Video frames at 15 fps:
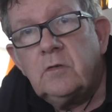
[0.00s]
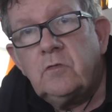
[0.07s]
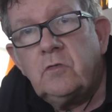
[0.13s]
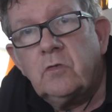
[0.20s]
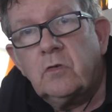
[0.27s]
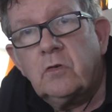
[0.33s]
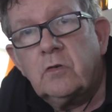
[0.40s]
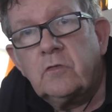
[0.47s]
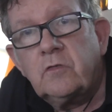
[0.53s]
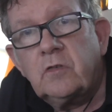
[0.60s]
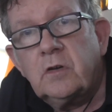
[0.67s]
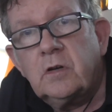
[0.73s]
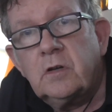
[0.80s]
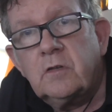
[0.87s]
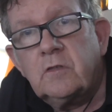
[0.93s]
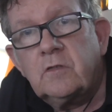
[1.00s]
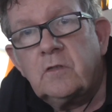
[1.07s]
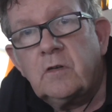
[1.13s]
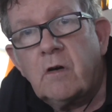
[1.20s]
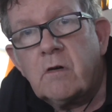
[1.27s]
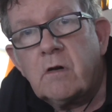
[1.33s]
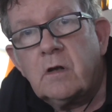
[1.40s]
George
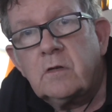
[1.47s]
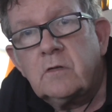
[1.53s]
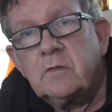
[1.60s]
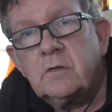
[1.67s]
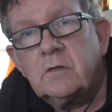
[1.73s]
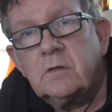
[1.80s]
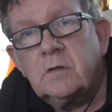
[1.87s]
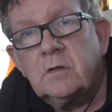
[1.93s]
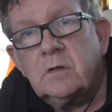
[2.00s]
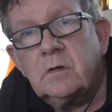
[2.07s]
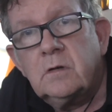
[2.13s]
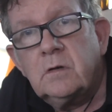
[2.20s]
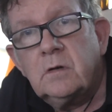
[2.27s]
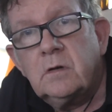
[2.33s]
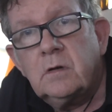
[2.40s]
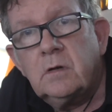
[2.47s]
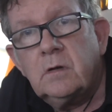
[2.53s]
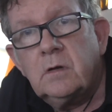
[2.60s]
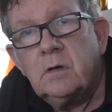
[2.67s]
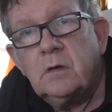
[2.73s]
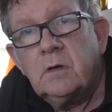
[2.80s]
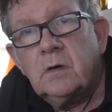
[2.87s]
Soros.
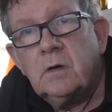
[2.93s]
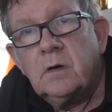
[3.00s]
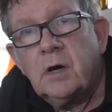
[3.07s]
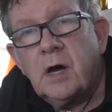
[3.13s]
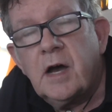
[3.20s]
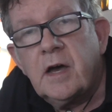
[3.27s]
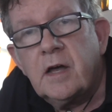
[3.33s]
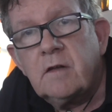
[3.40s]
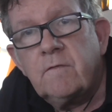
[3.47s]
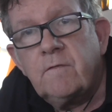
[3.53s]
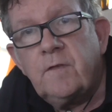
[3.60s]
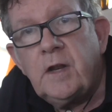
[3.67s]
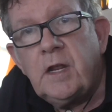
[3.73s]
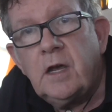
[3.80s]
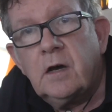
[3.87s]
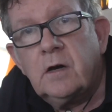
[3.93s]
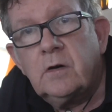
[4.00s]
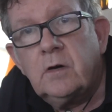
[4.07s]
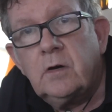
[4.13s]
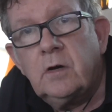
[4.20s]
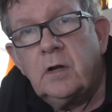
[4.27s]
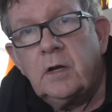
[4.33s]
I had a
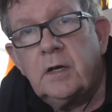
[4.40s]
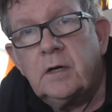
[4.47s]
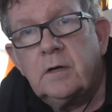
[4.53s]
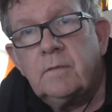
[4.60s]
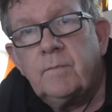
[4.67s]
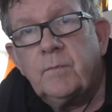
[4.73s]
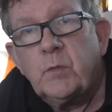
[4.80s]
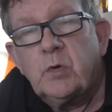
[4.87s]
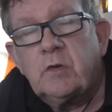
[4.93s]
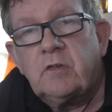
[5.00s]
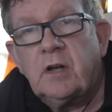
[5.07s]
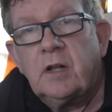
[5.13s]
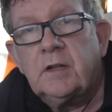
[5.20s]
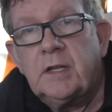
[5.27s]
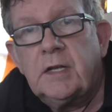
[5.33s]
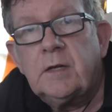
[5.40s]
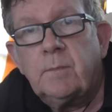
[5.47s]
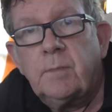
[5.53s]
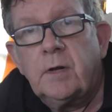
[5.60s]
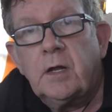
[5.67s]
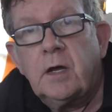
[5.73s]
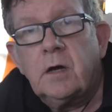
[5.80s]
video earlier, which I'll link
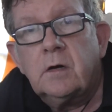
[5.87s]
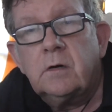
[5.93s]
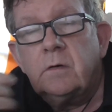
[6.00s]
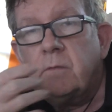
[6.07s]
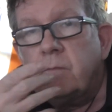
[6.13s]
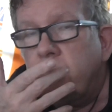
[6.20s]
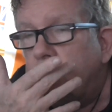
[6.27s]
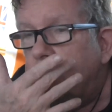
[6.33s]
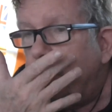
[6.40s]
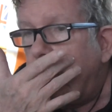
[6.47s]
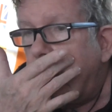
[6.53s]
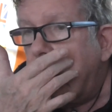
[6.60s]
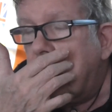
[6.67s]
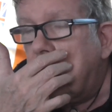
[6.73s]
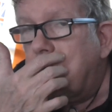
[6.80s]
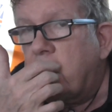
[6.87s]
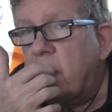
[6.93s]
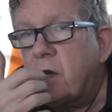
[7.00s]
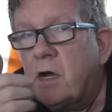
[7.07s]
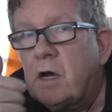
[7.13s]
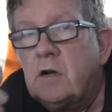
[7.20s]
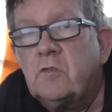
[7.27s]
below,
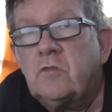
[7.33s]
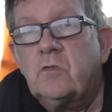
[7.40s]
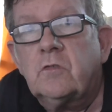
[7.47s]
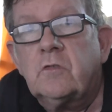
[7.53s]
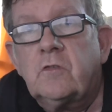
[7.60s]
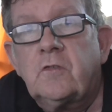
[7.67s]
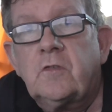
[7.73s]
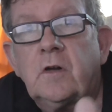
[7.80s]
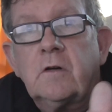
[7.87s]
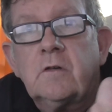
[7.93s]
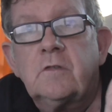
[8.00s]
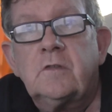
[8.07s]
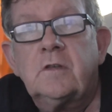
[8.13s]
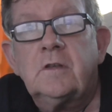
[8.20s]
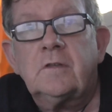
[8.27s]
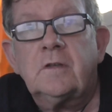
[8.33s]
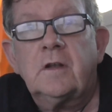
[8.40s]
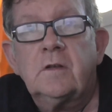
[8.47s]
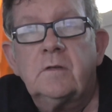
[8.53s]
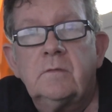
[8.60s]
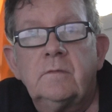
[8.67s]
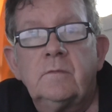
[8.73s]
about how George Soros is
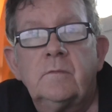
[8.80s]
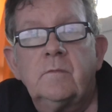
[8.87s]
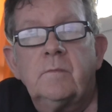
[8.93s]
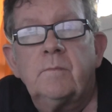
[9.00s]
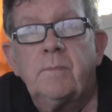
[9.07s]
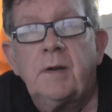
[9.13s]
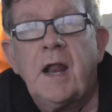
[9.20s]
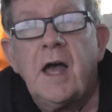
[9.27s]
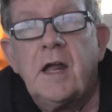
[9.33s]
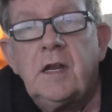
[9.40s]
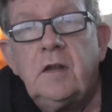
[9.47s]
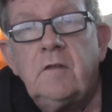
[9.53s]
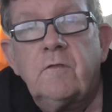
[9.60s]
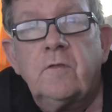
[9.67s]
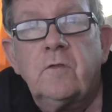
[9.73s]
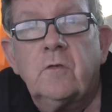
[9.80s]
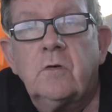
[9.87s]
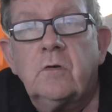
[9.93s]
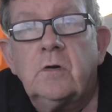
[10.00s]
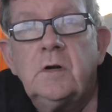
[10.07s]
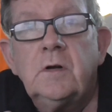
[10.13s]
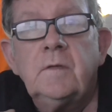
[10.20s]
planning
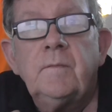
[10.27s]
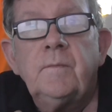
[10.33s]
for